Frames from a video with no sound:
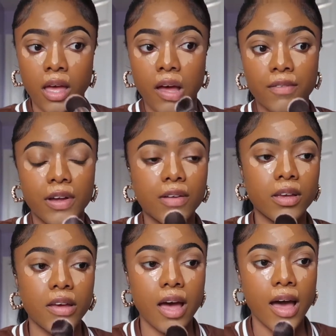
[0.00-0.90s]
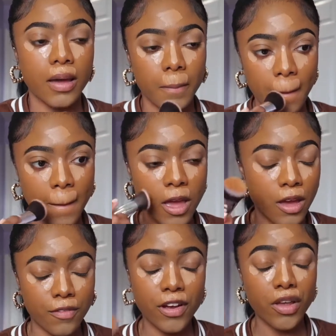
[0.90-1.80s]
A very
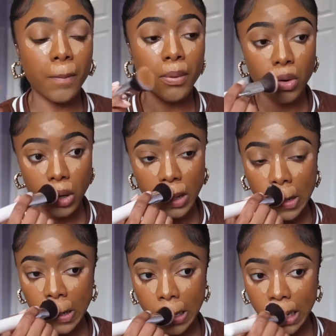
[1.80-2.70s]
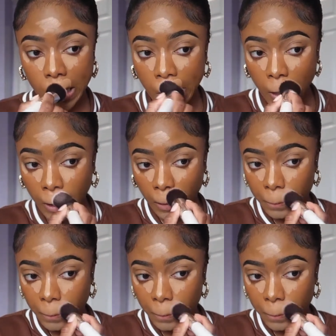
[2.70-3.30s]
important key